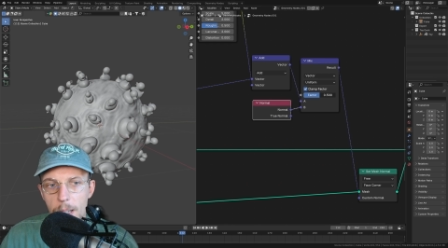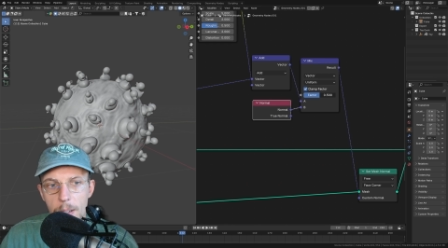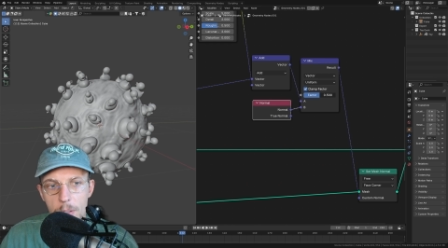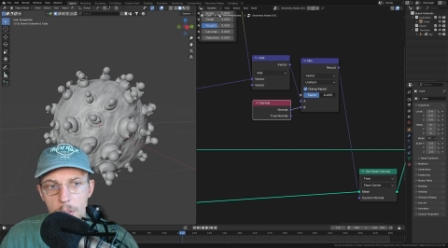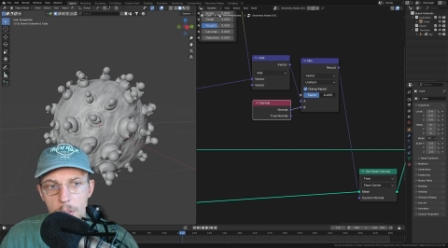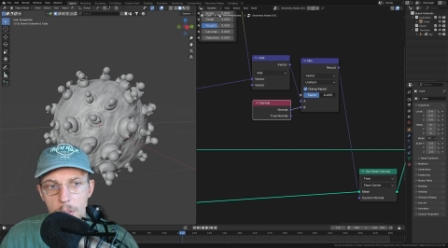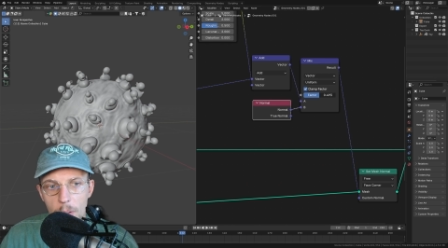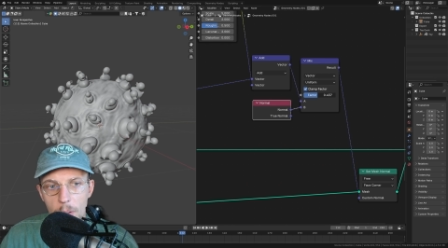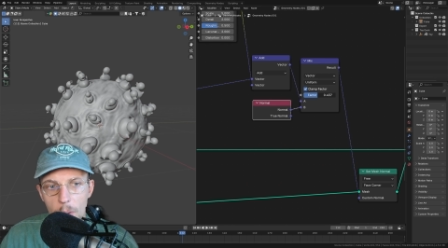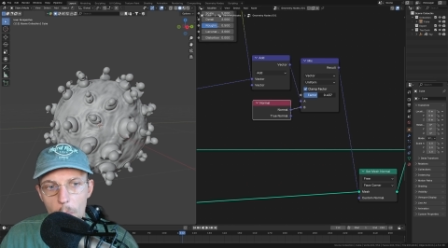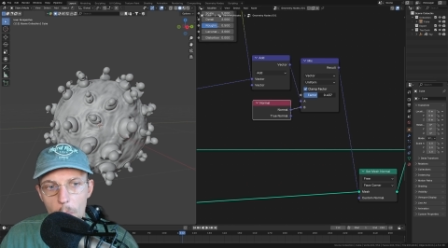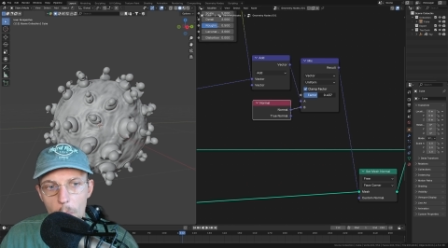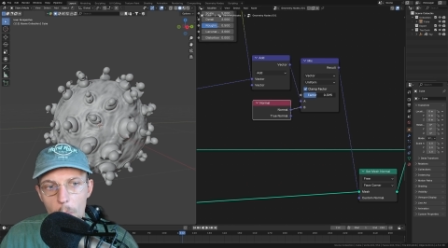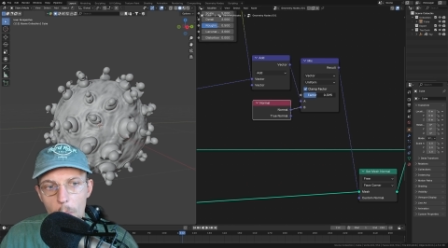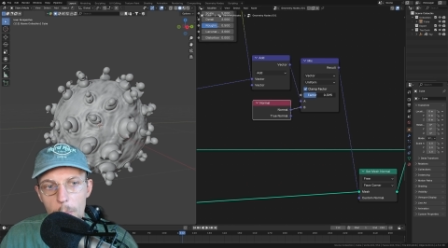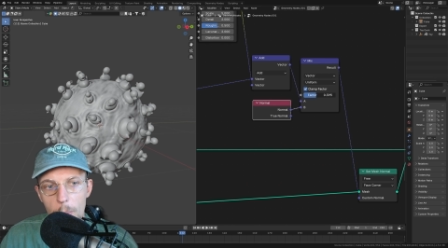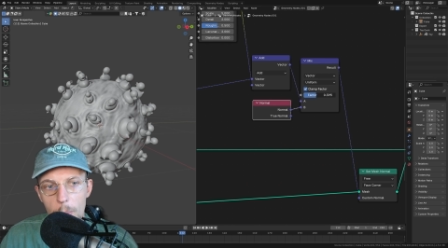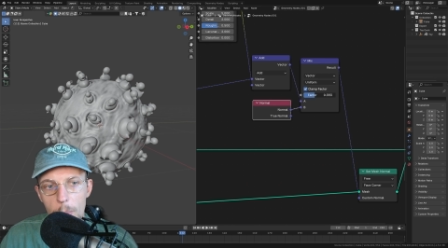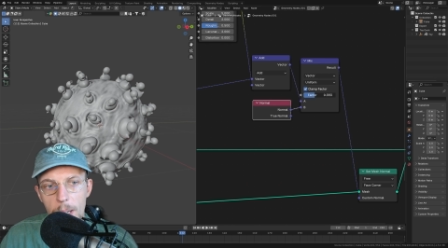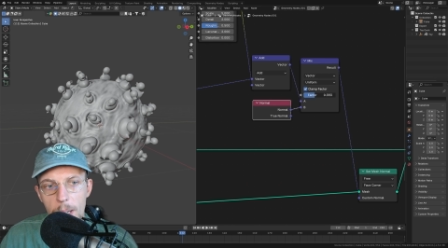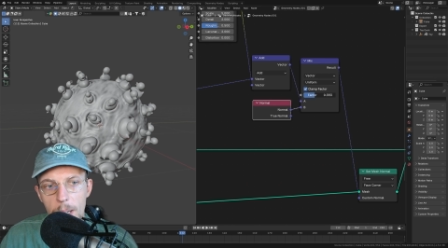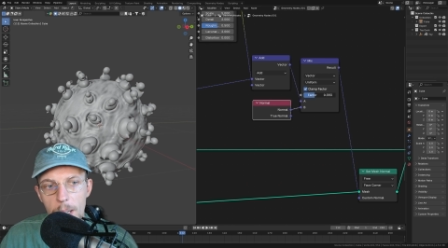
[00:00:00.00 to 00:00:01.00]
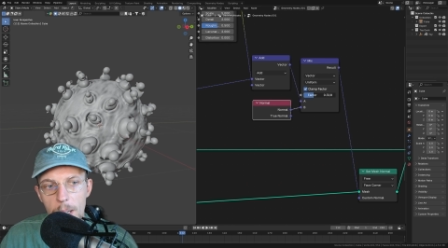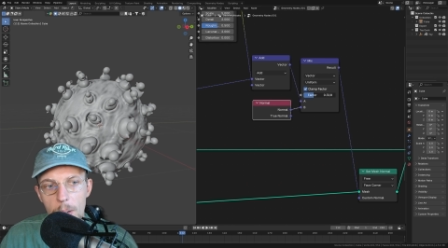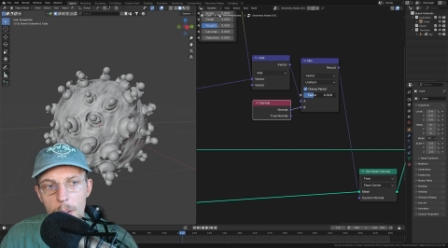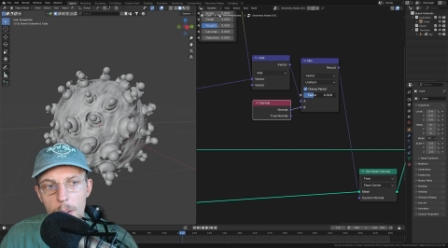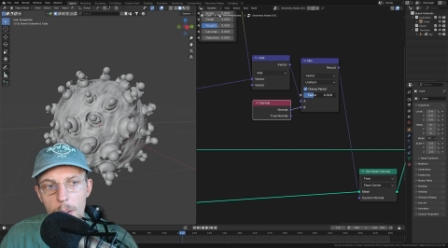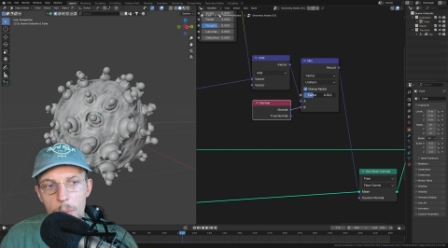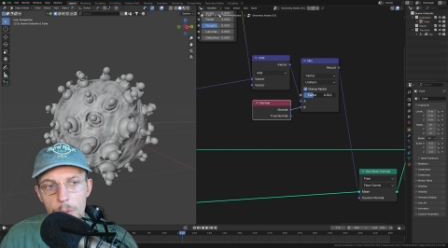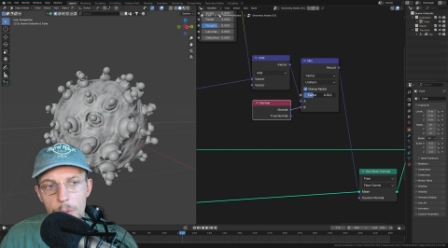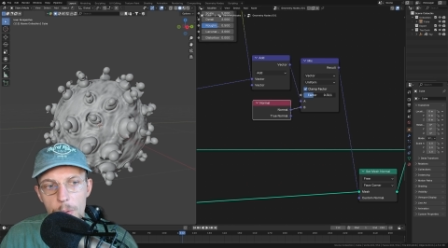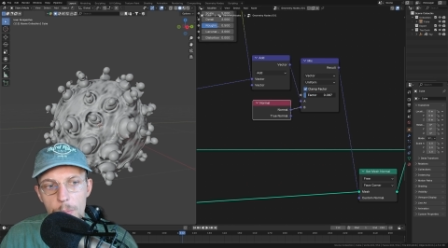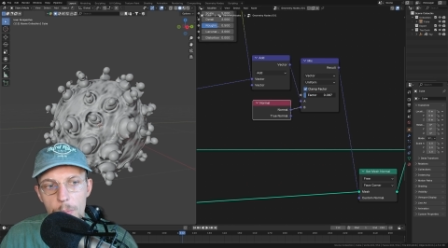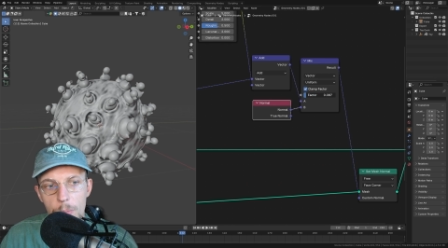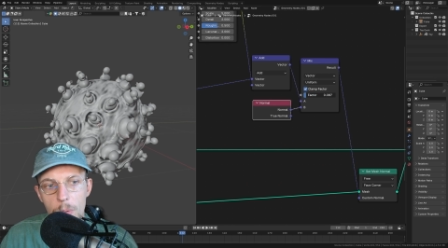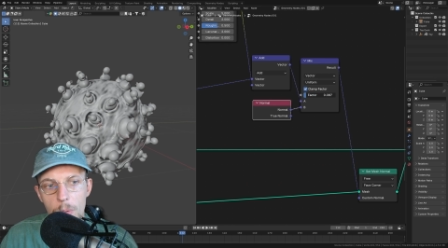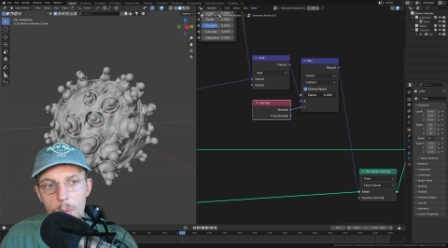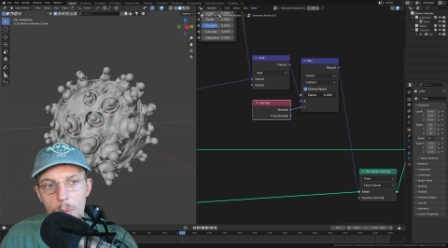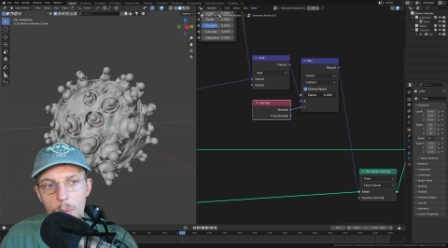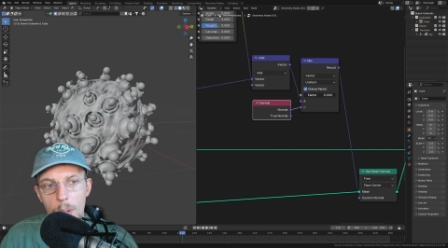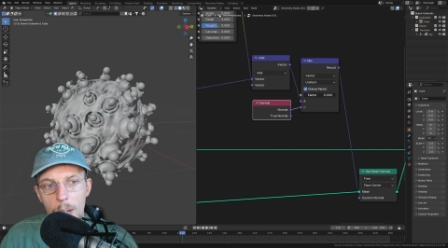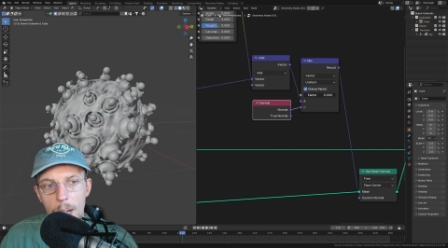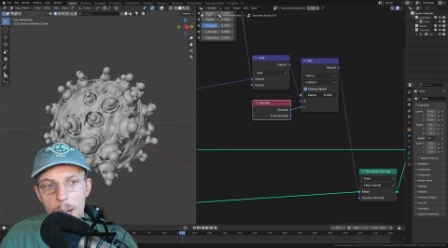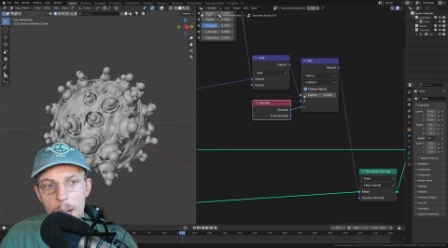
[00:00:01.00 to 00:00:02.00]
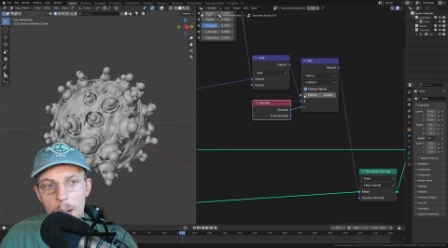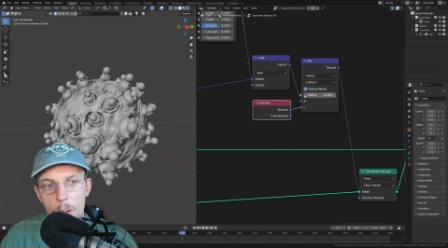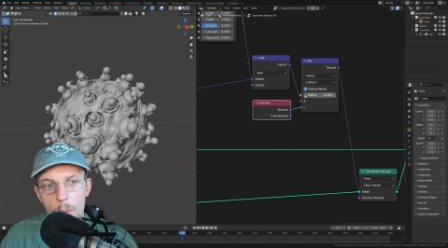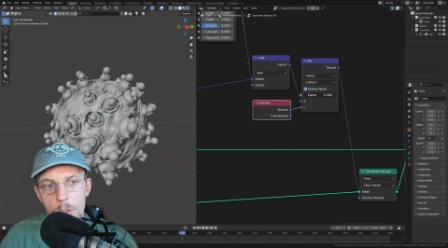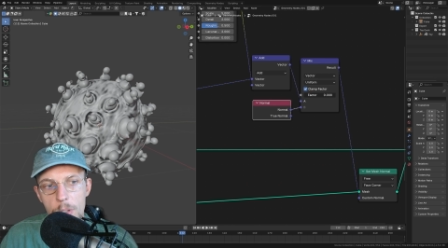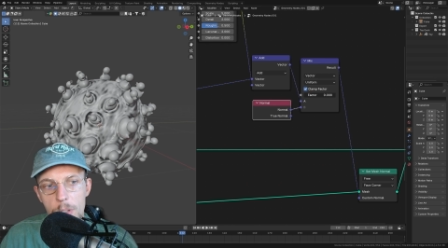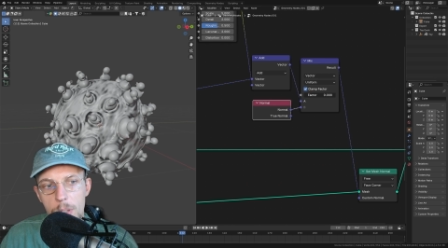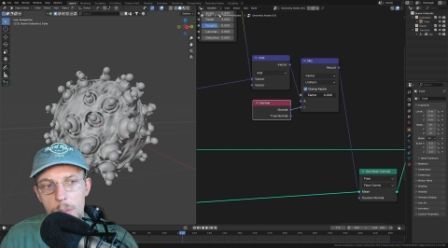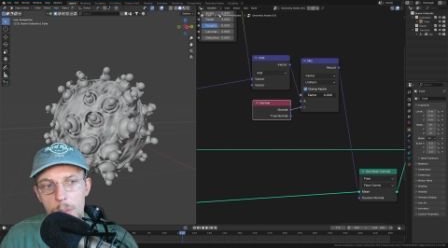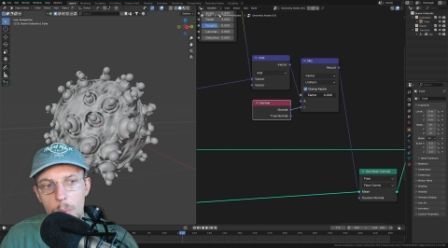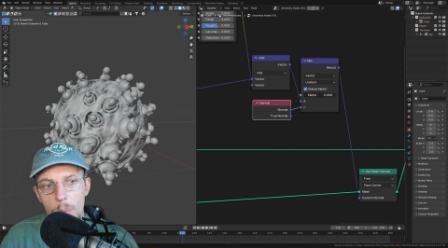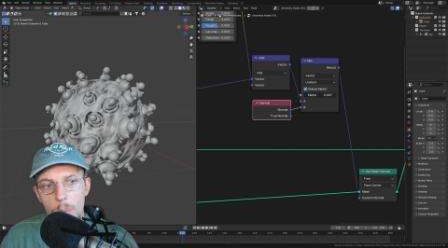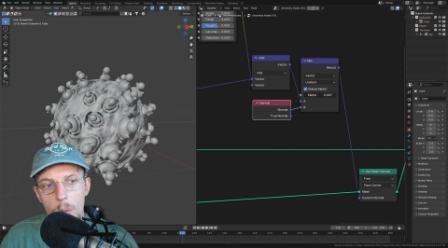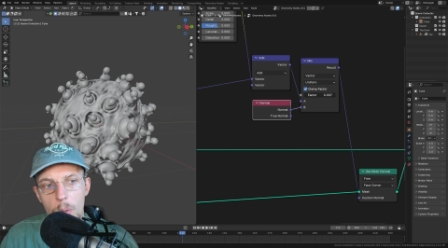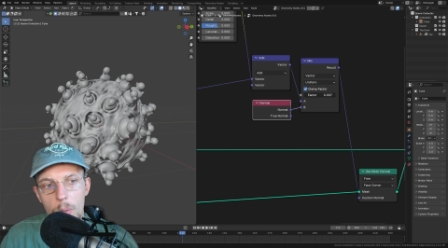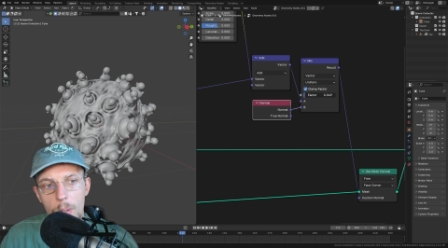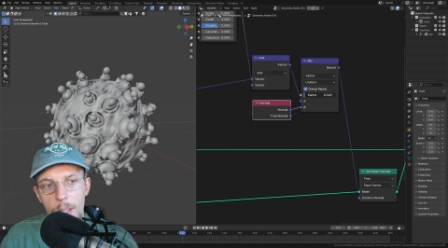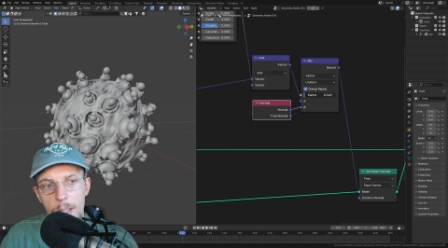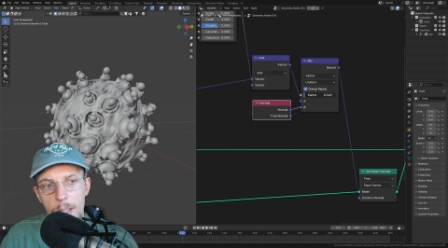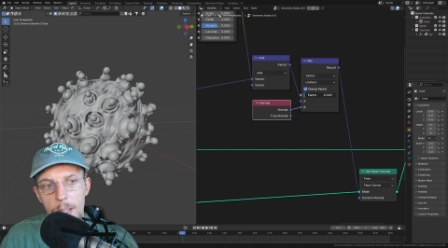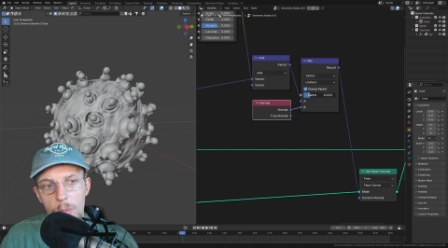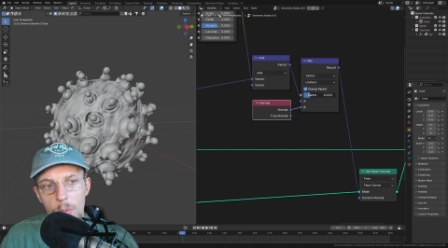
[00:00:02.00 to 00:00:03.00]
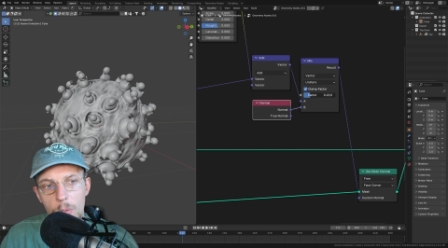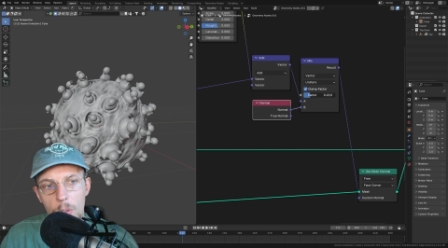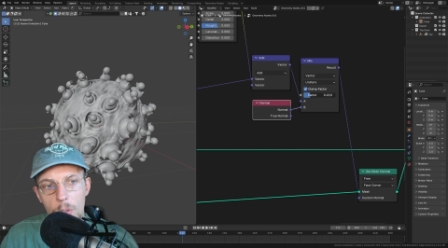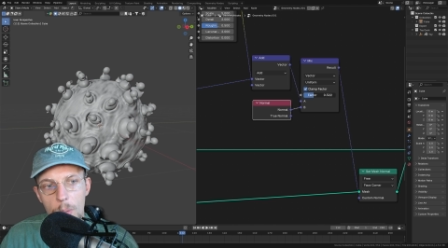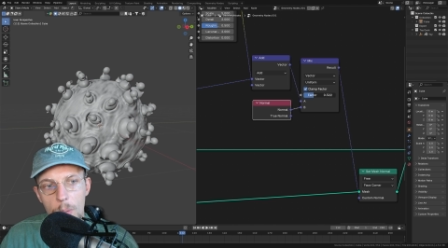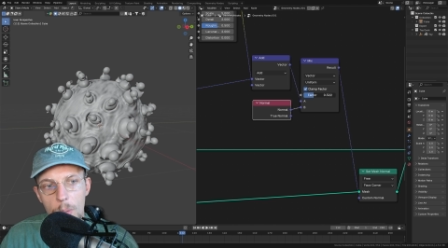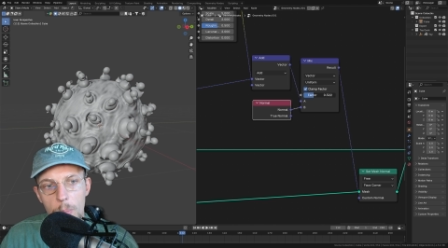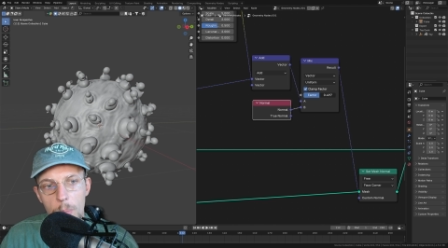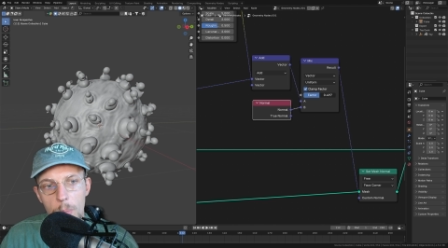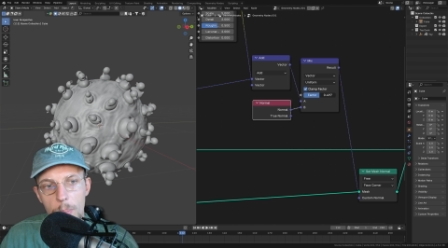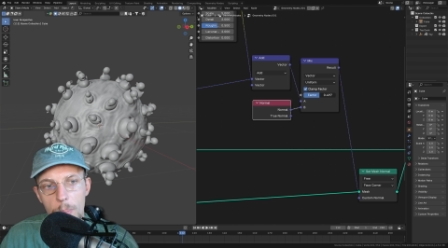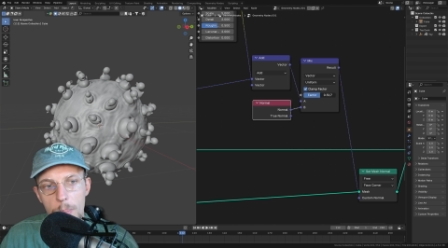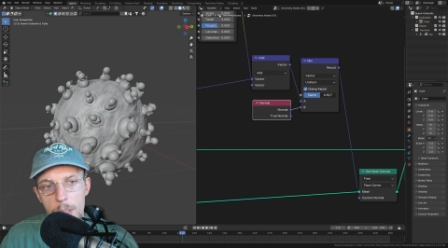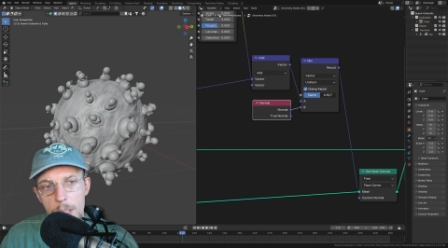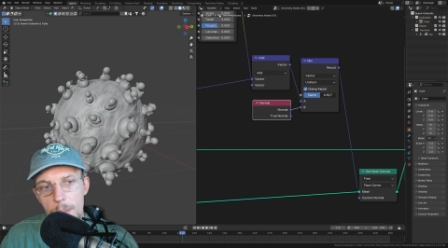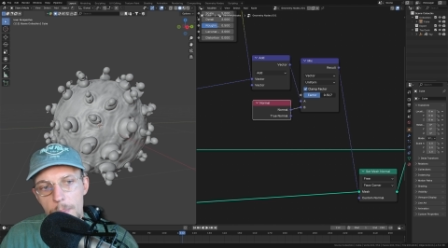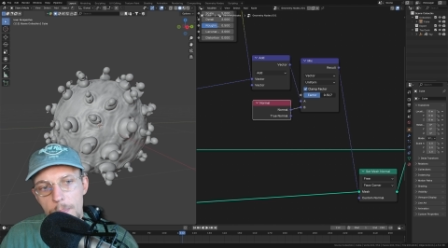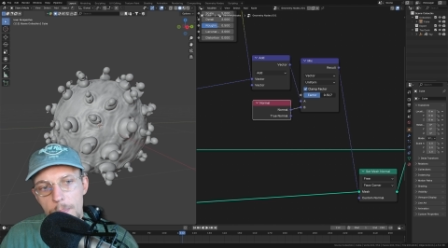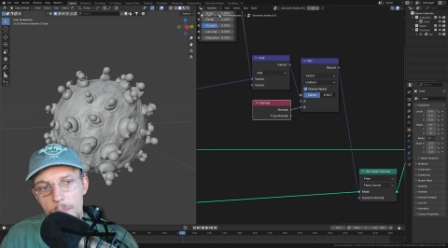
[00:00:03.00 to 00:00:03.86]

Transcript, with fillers: So we can now control how strong that normal will be.